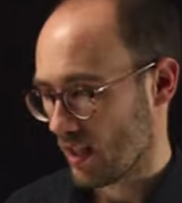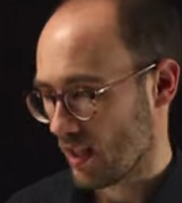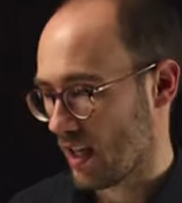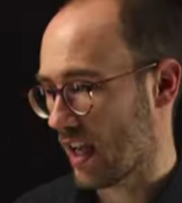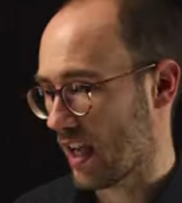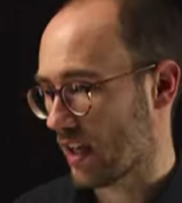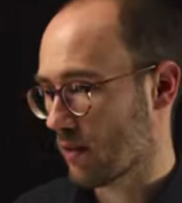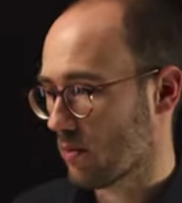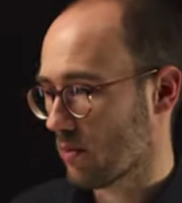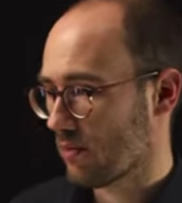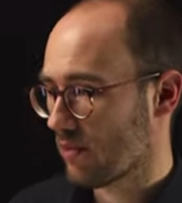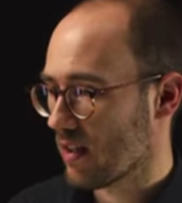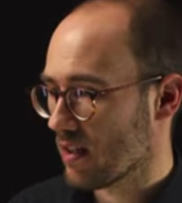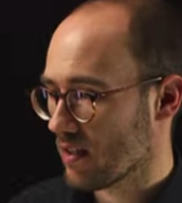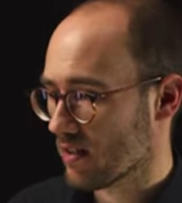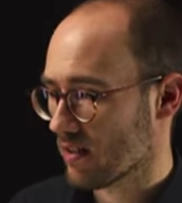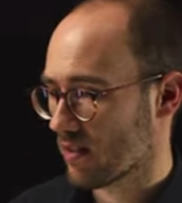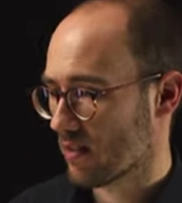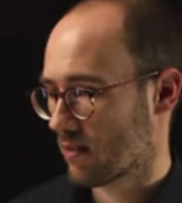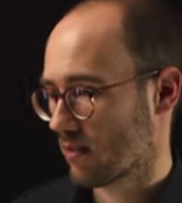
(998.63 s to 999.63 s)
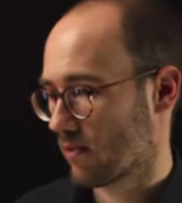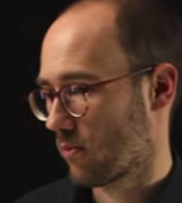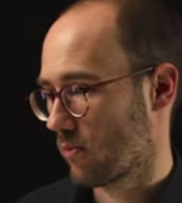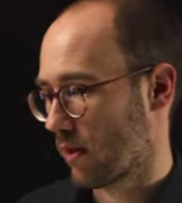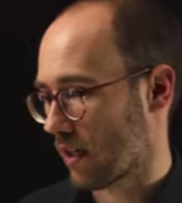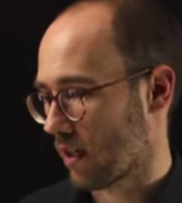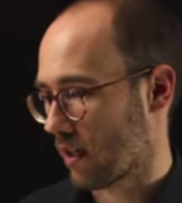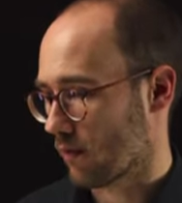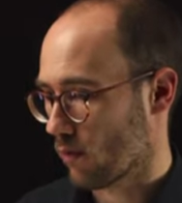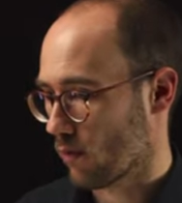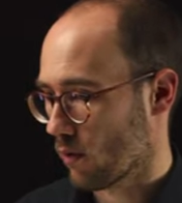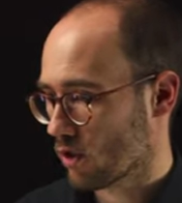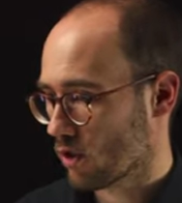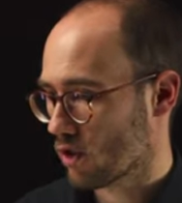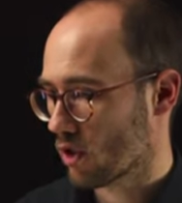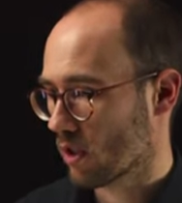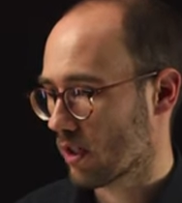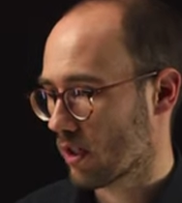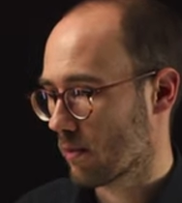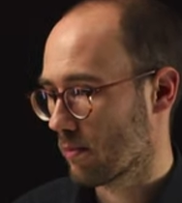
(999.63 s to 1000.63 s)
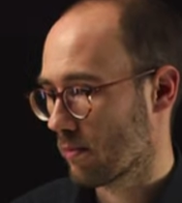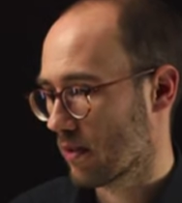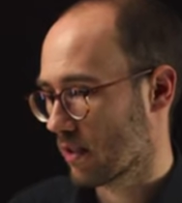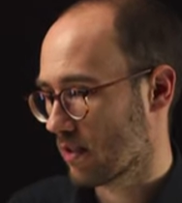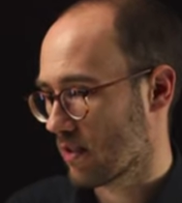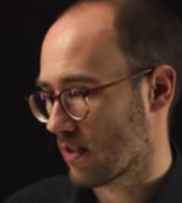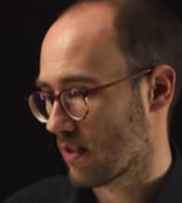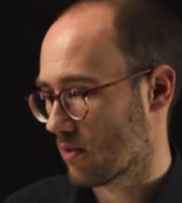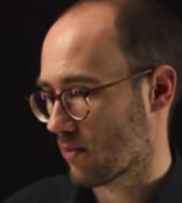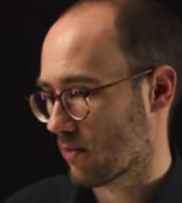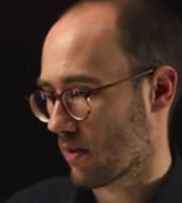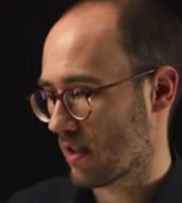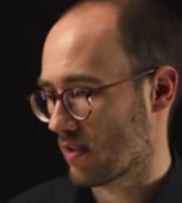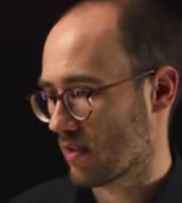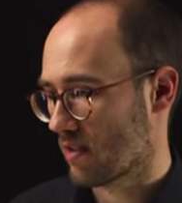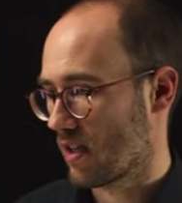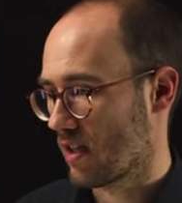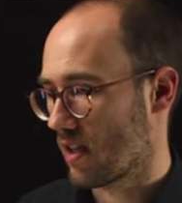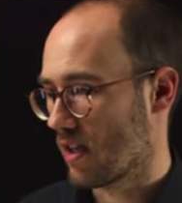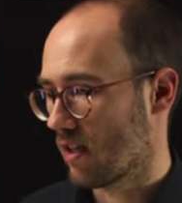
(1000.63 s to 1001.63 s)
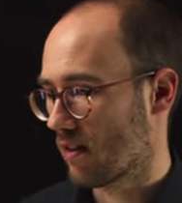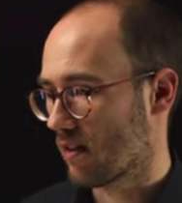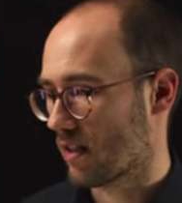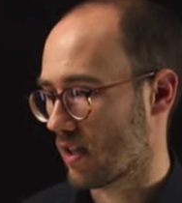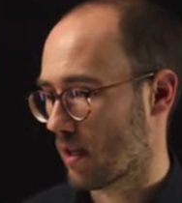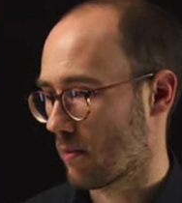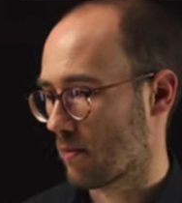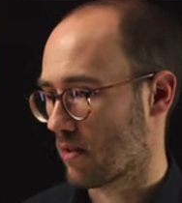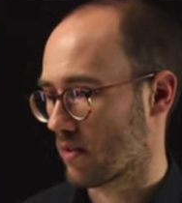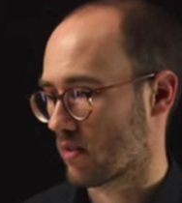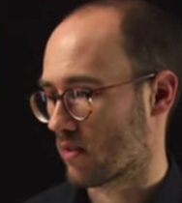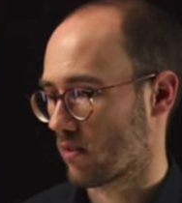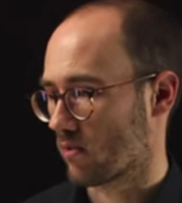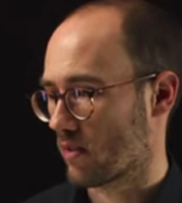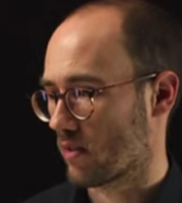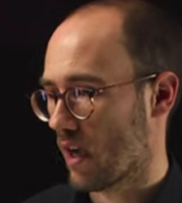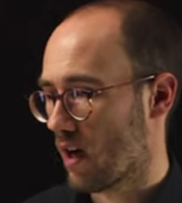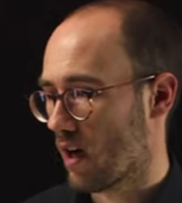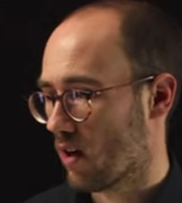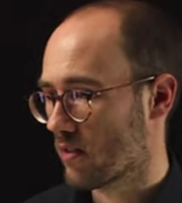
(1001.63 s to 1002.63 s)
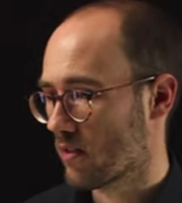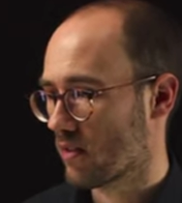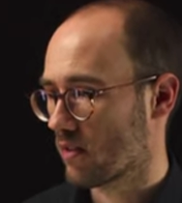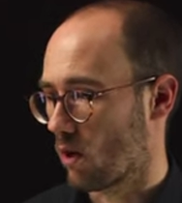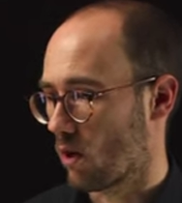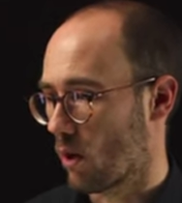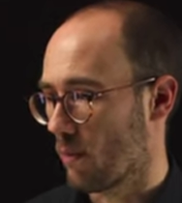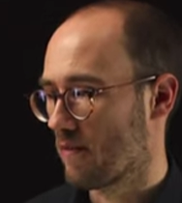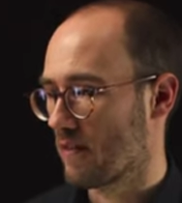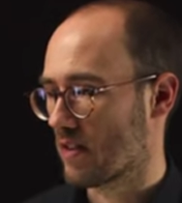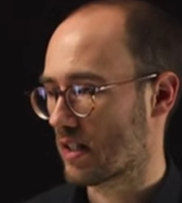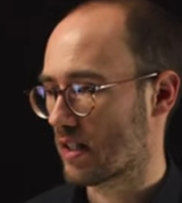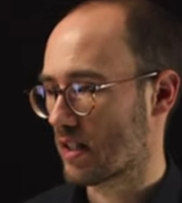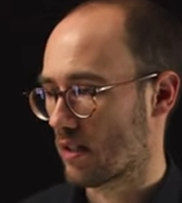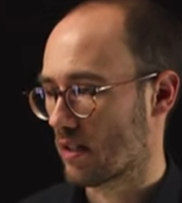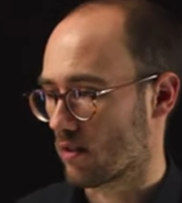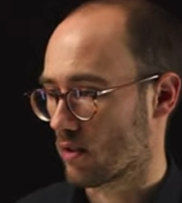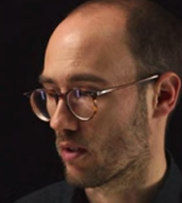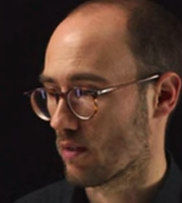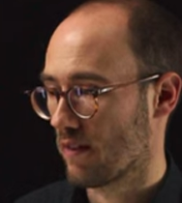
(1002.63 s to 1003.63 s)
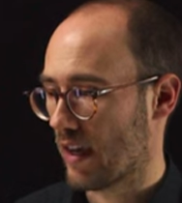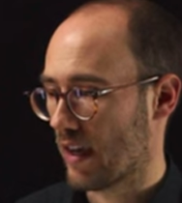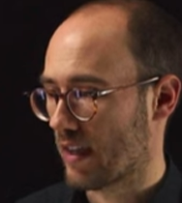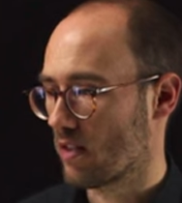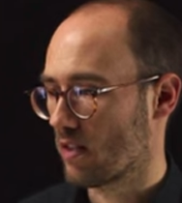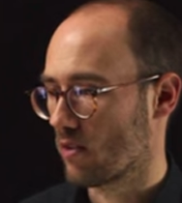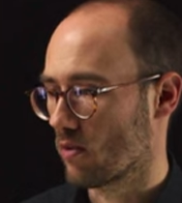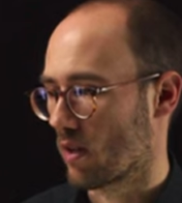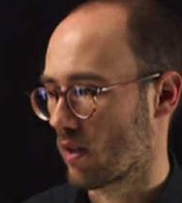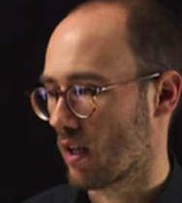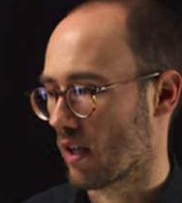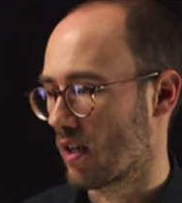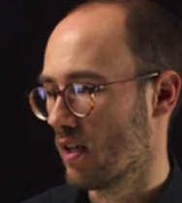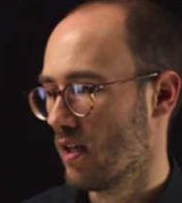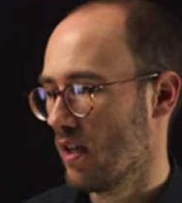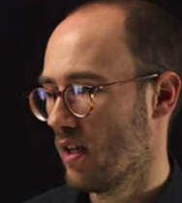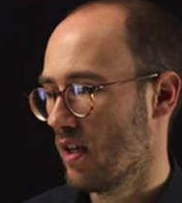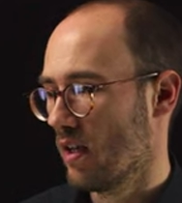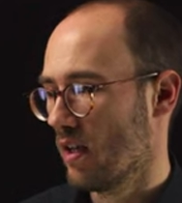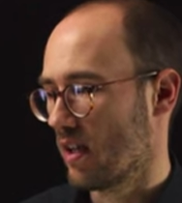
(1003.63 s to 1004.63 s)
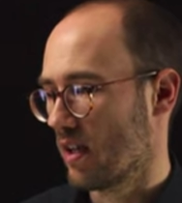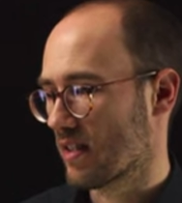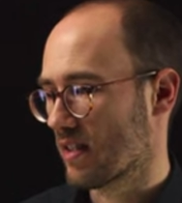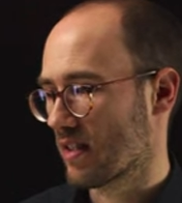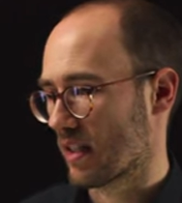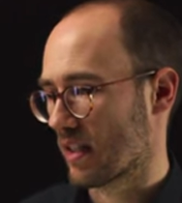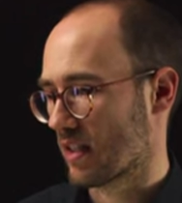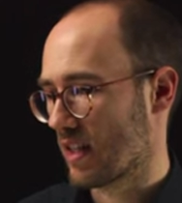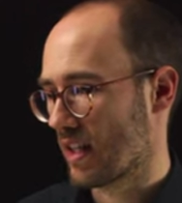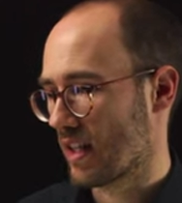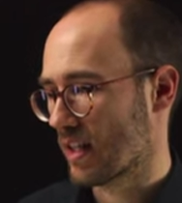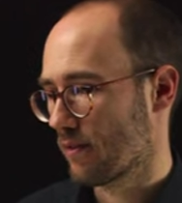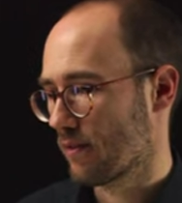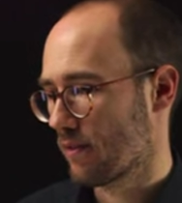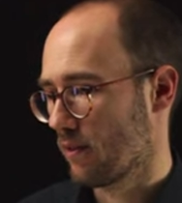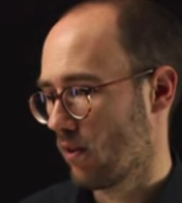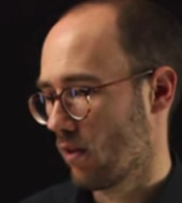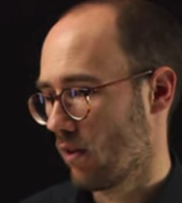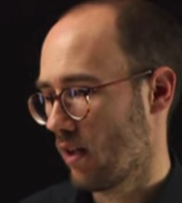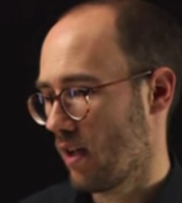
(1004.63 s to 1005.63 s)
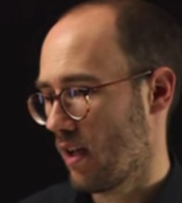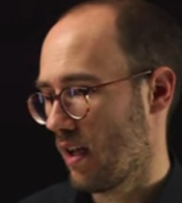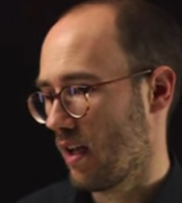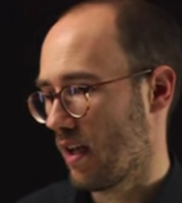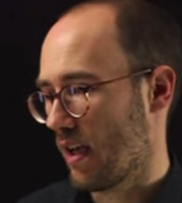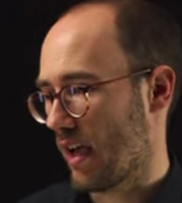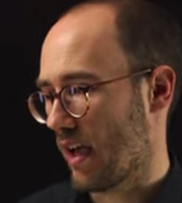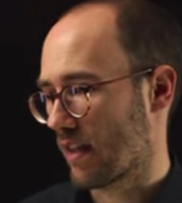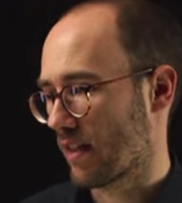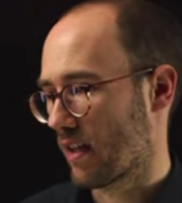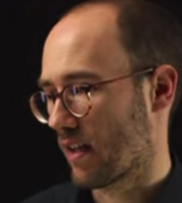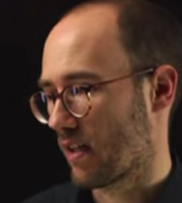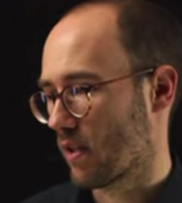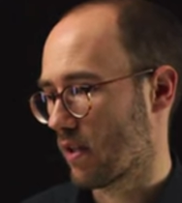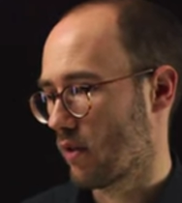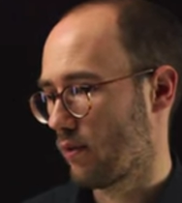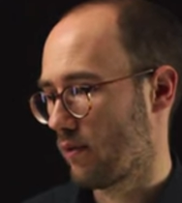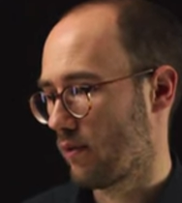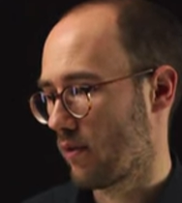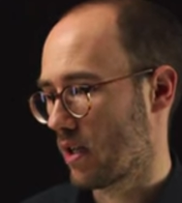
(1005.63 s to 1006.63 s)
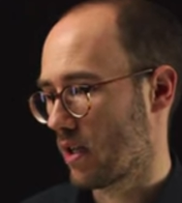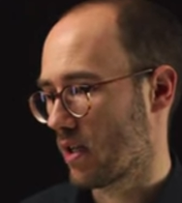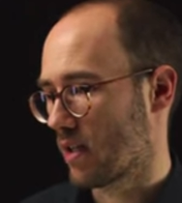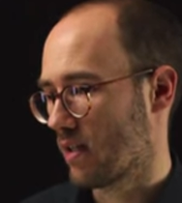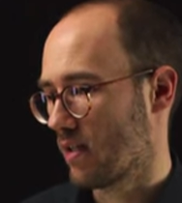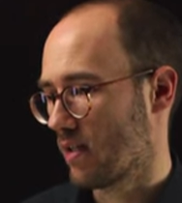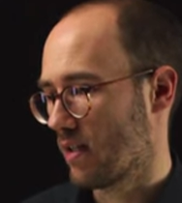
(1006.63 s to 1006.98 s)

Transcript: And with this, we converge a little bit. As you can see here, the numbers go down. So obviously this fine tuning is successful. And then if we